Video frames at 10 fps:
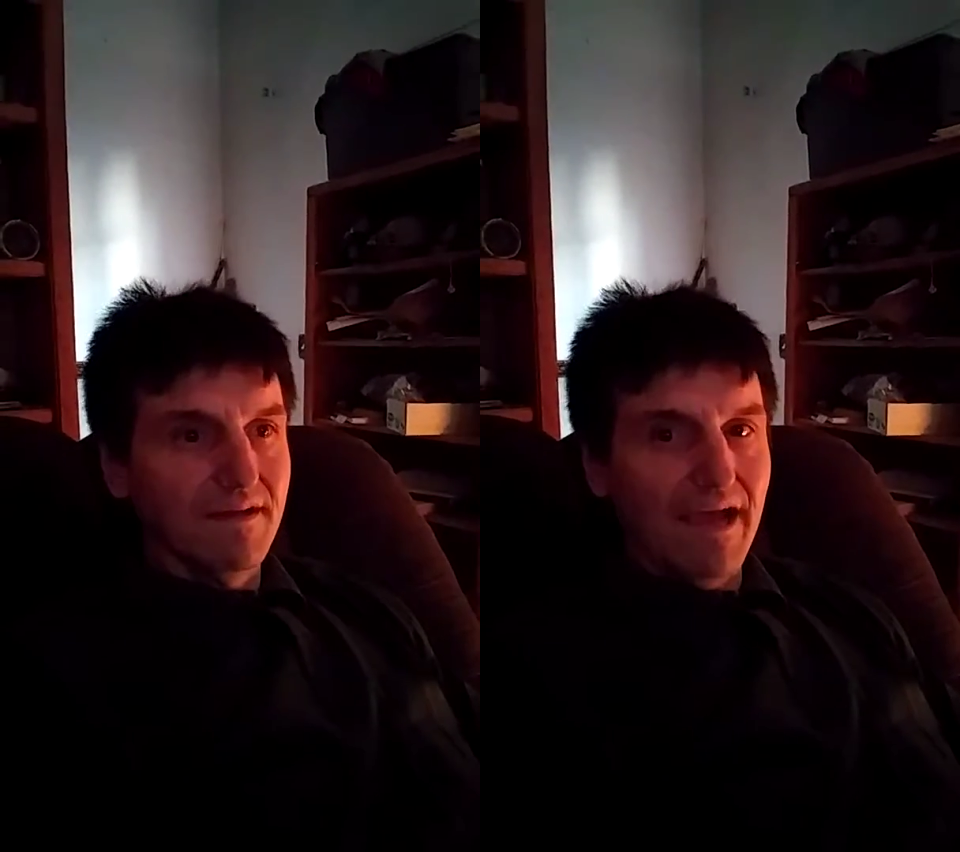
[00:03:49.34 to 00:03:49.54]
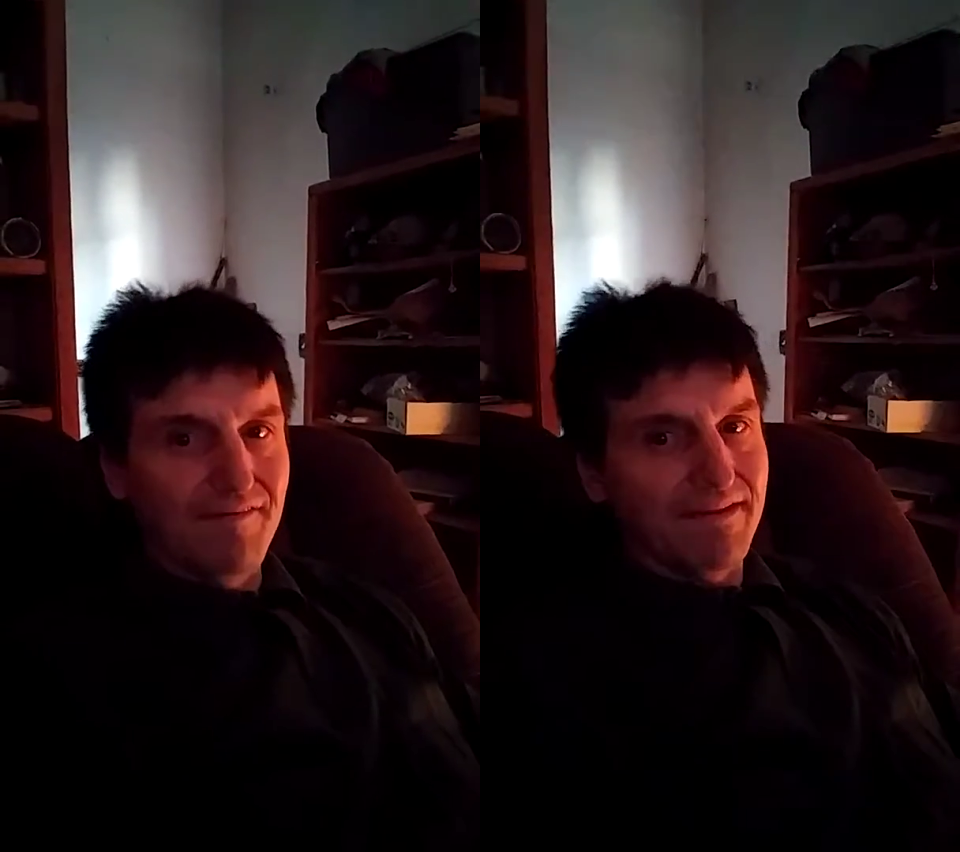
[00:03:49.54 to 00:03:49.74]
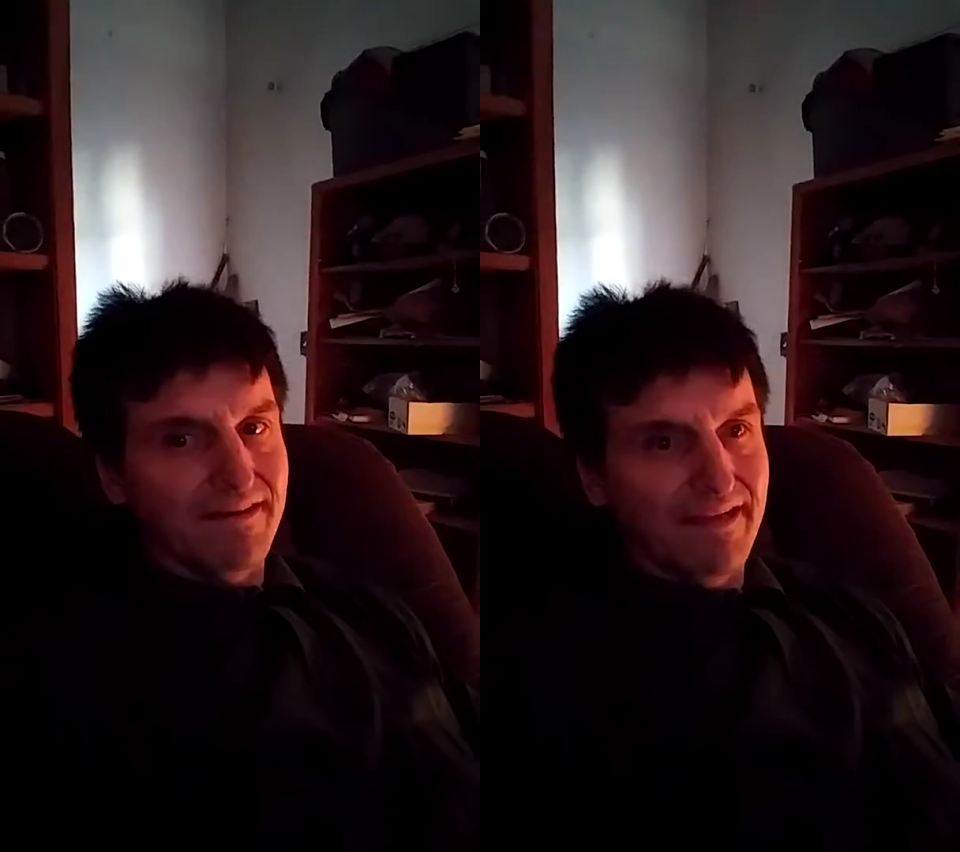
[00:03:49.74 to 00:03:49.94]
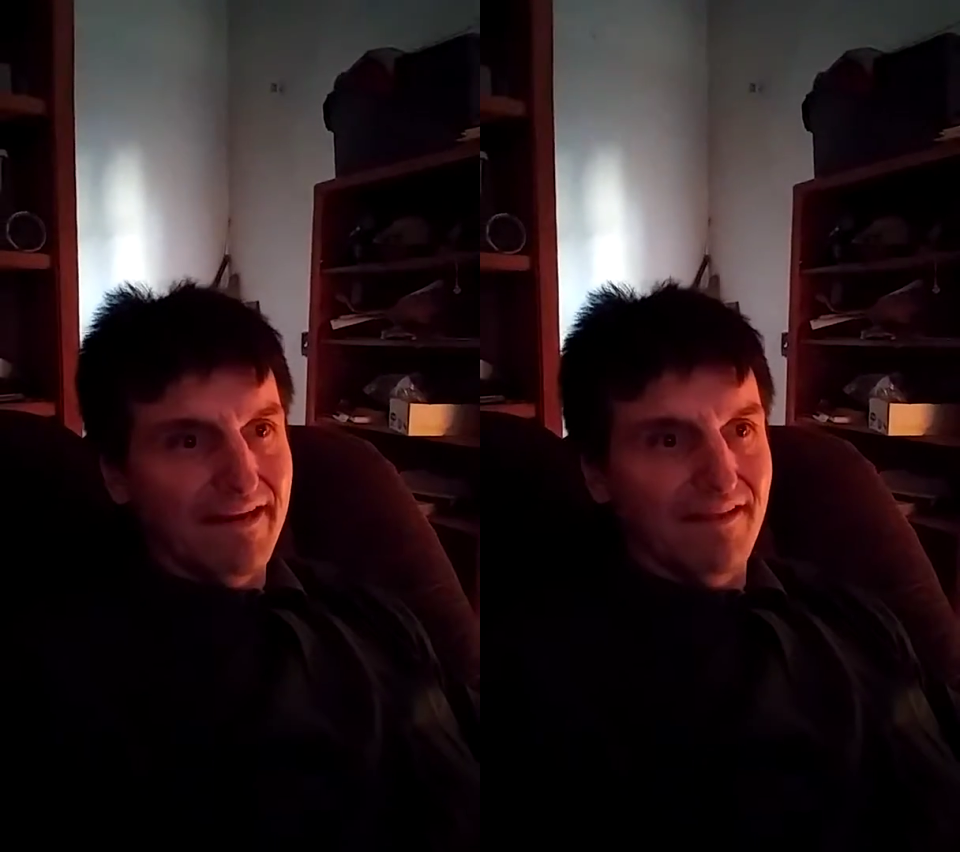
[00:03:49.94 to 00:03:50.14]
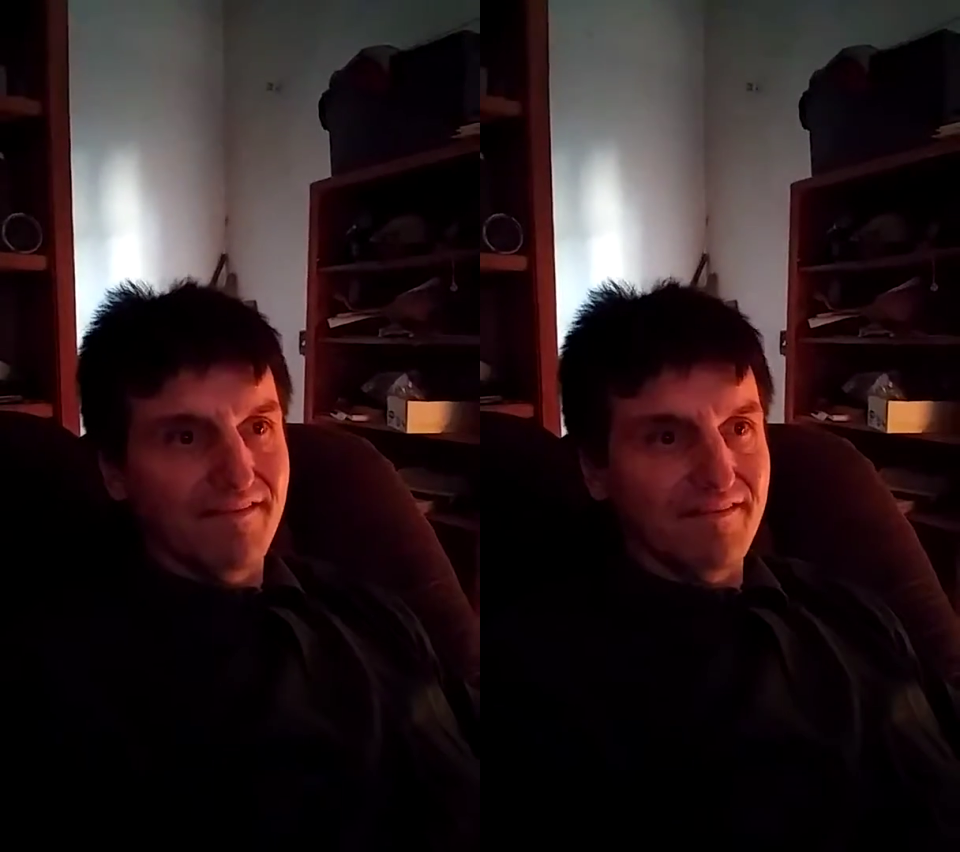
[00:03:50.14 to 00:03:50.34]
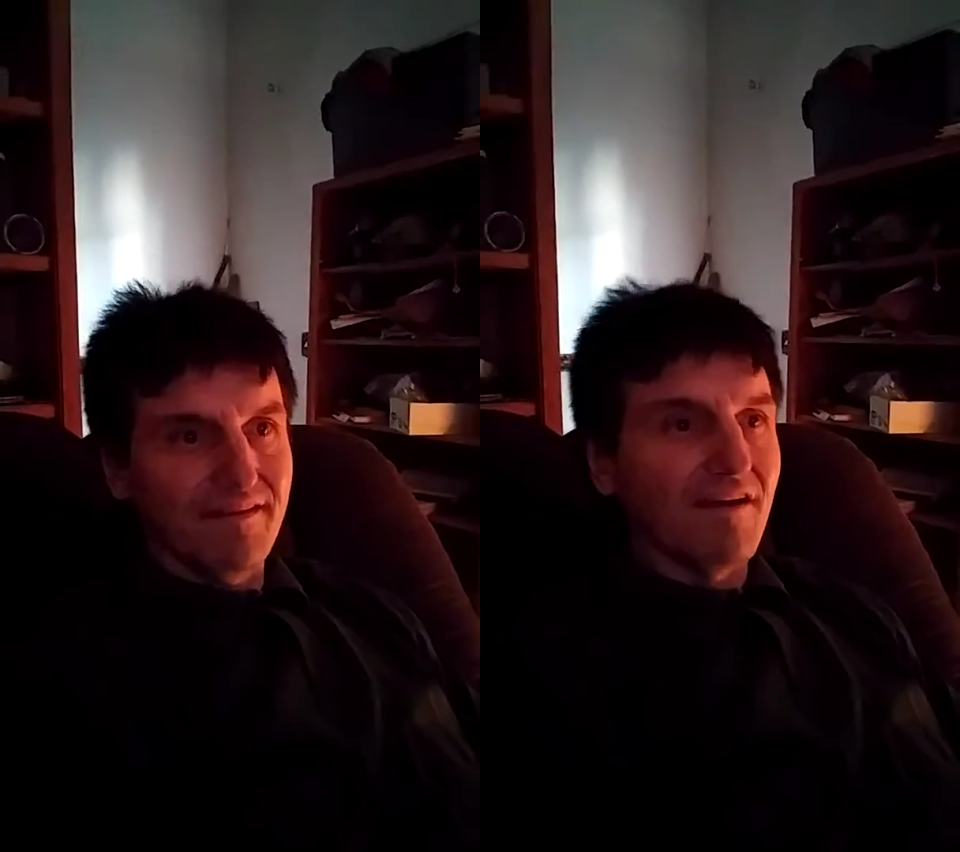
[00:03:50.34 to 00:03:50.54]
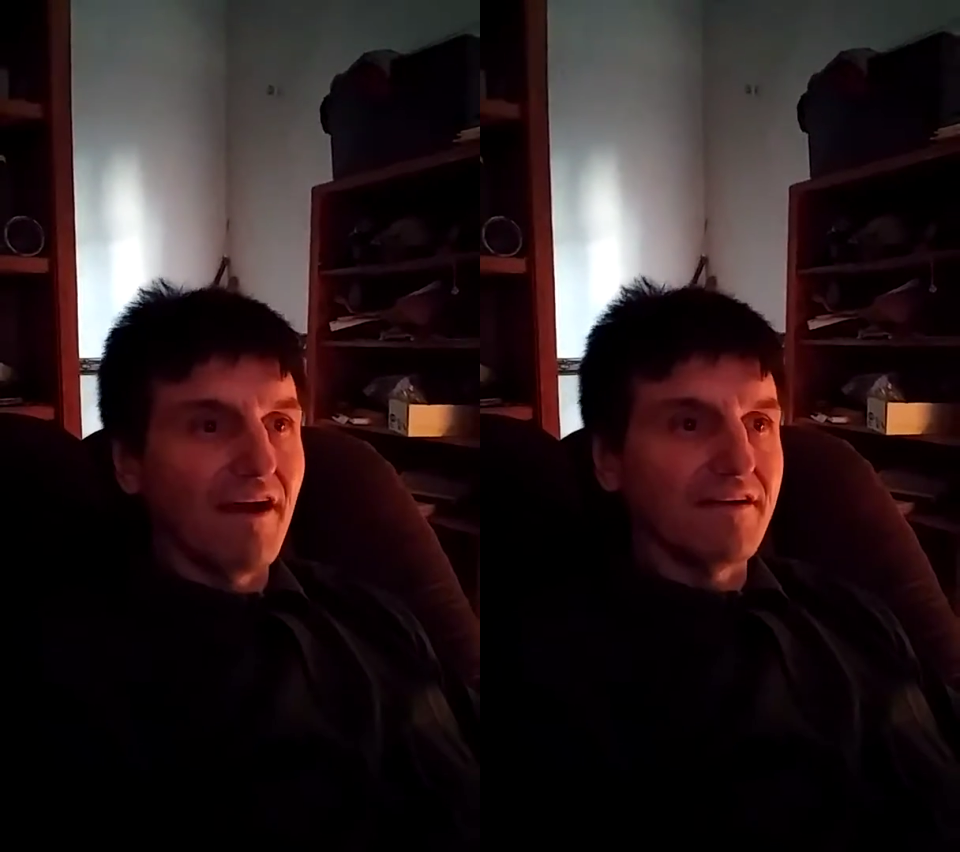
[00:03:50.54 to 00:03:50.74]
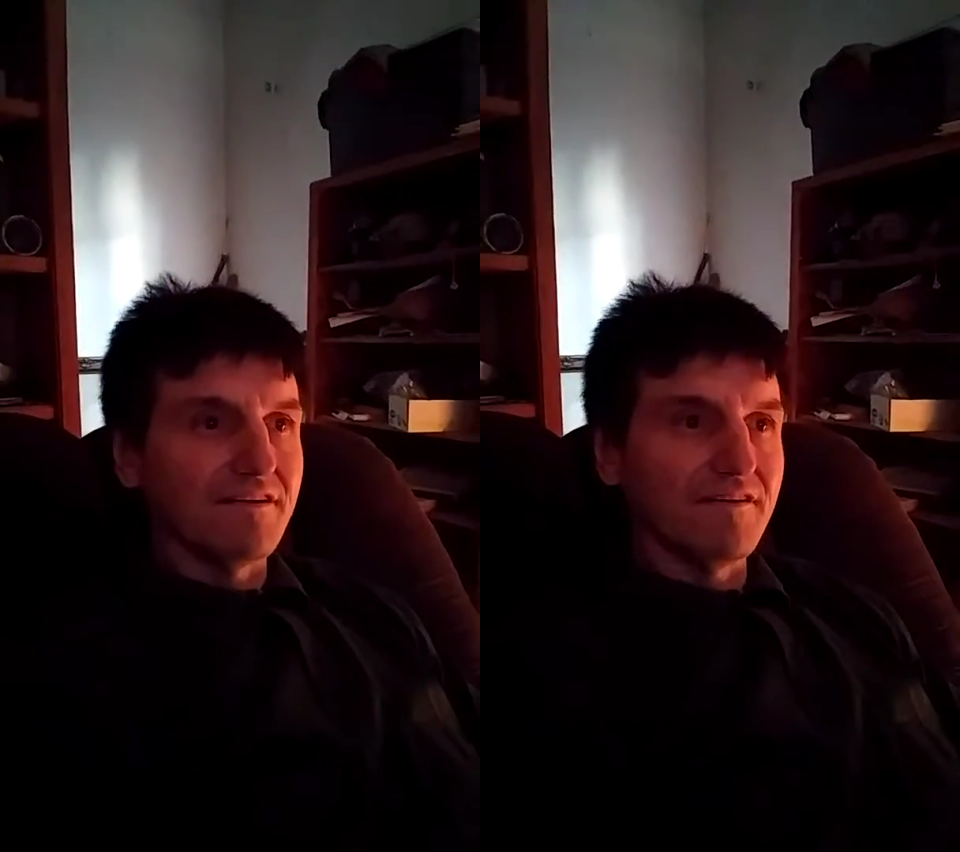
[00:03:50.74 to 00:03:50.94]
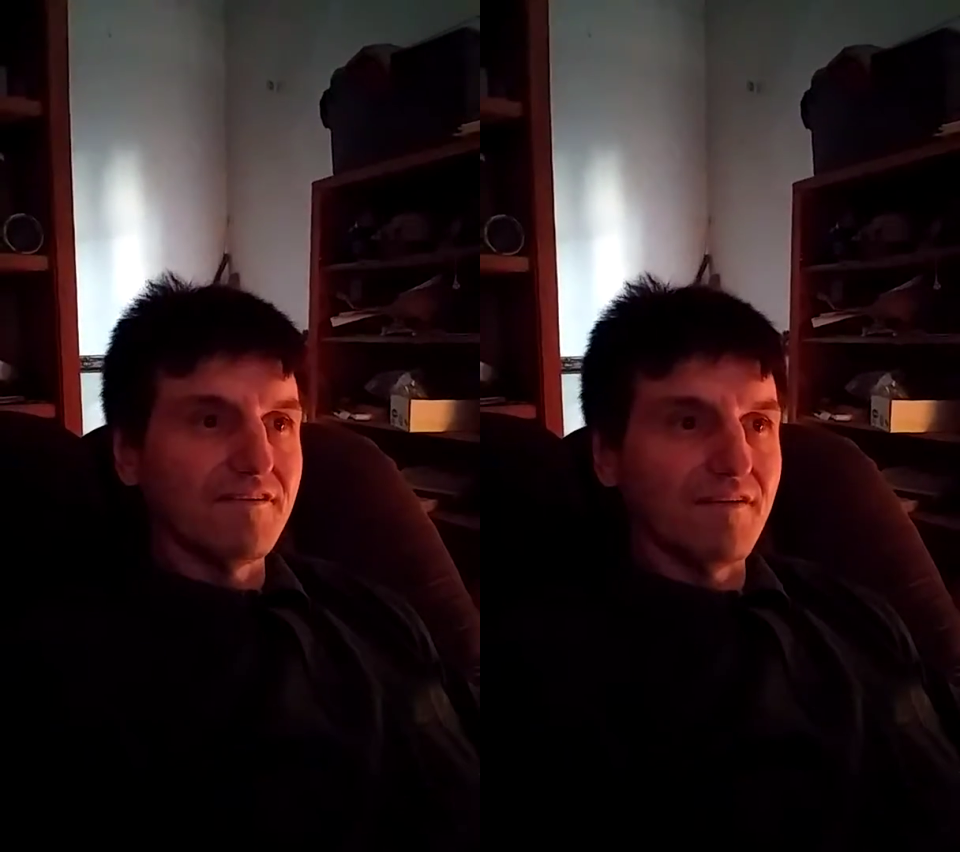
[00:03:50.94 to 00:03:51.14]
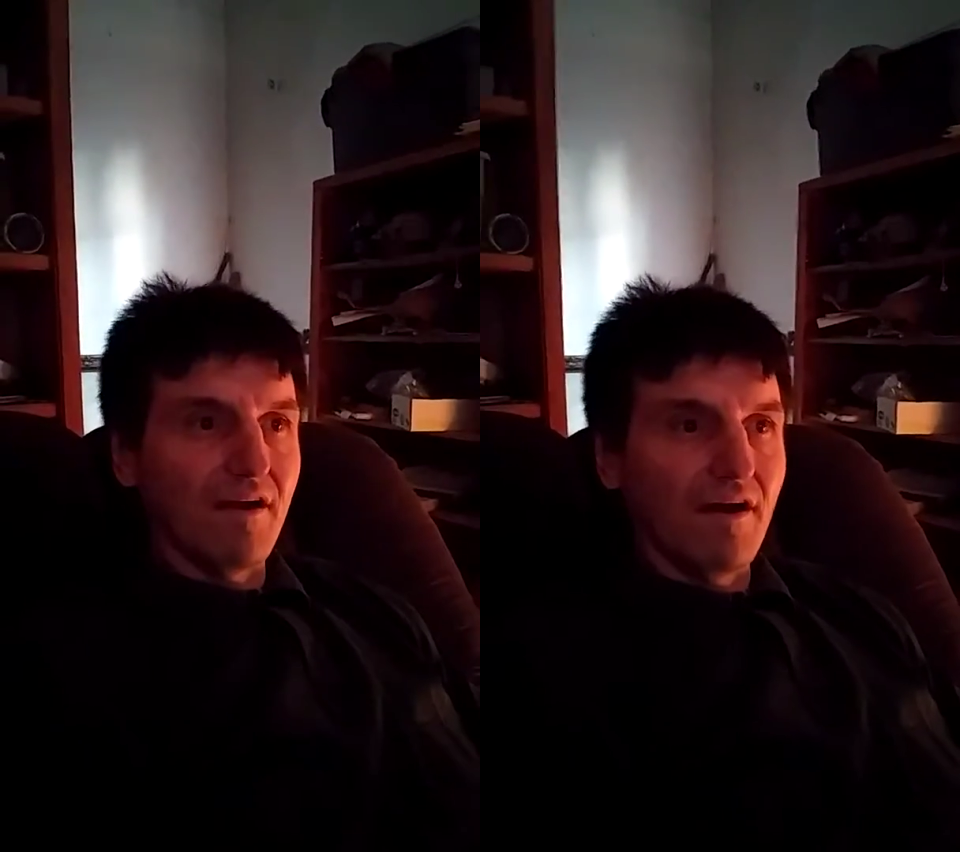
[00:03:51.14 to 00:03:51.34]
Having dentists and doctors